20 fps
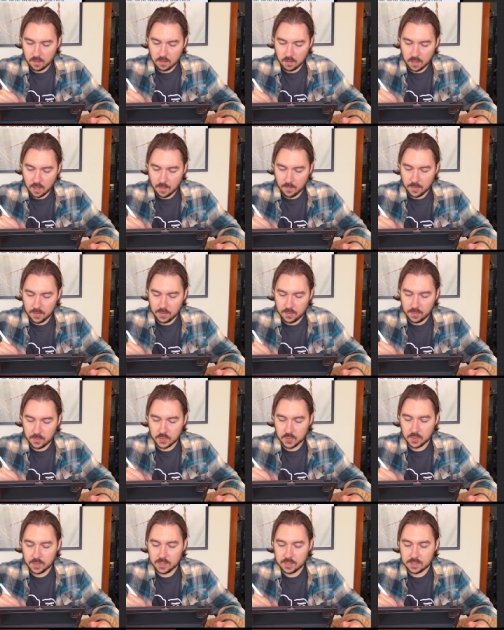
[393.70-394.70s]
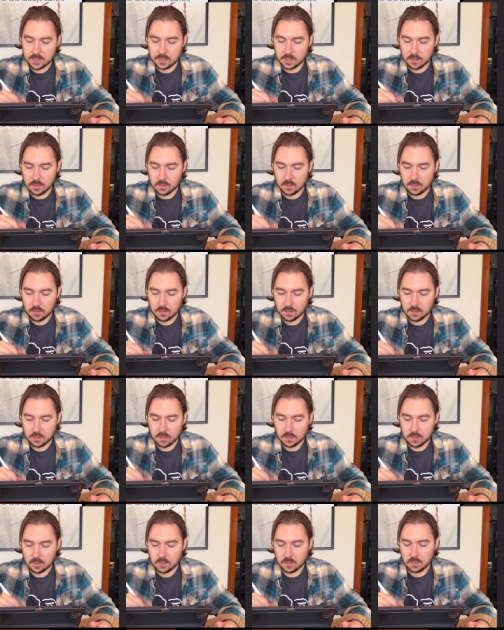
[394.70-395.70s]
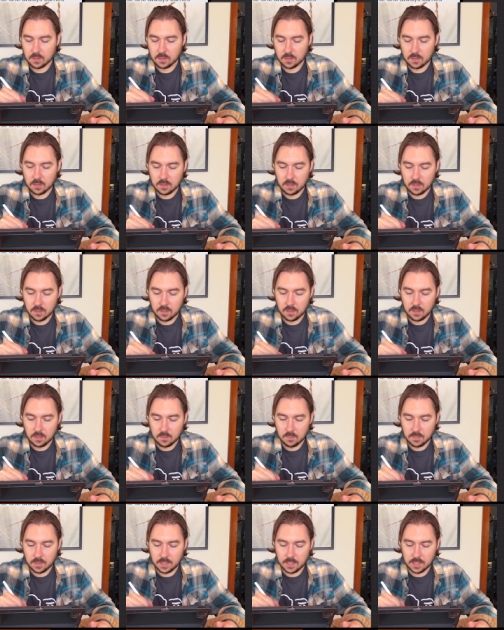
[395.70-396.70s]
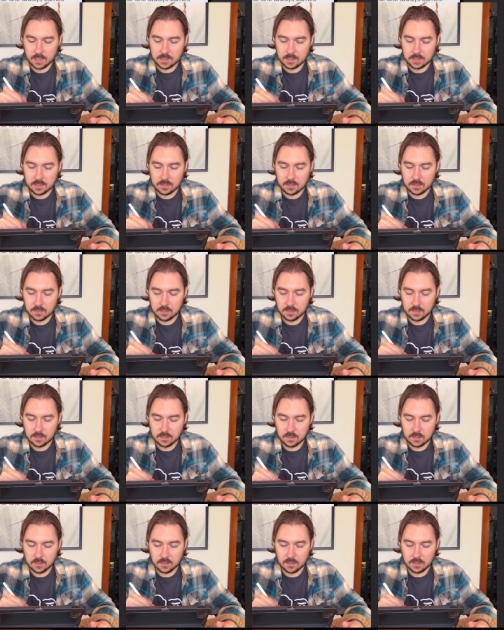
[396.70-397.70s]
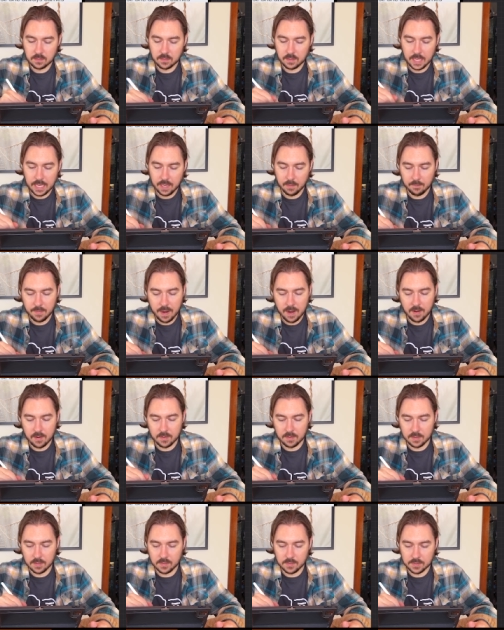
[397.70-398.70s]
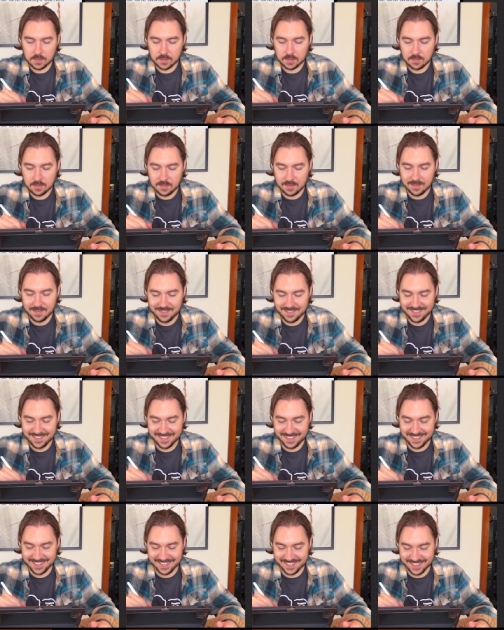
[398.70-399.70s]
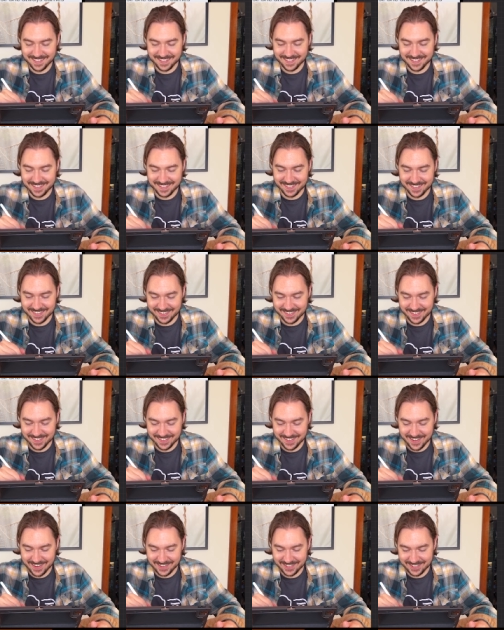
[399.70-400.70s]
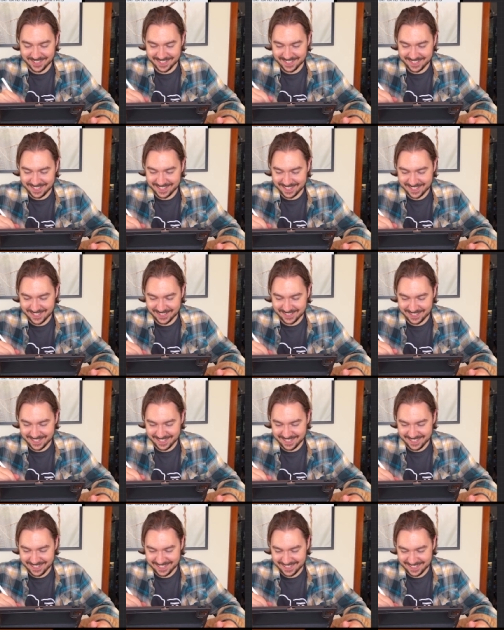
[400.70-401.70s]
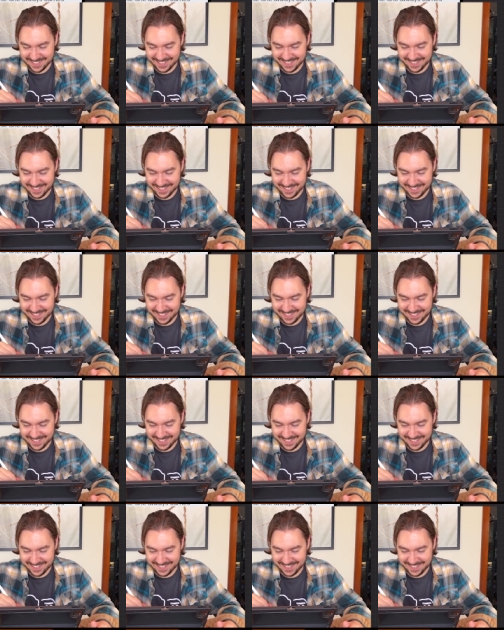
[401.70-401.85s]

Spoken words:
I'm gonna do trees still, because they compare to those nosy trees.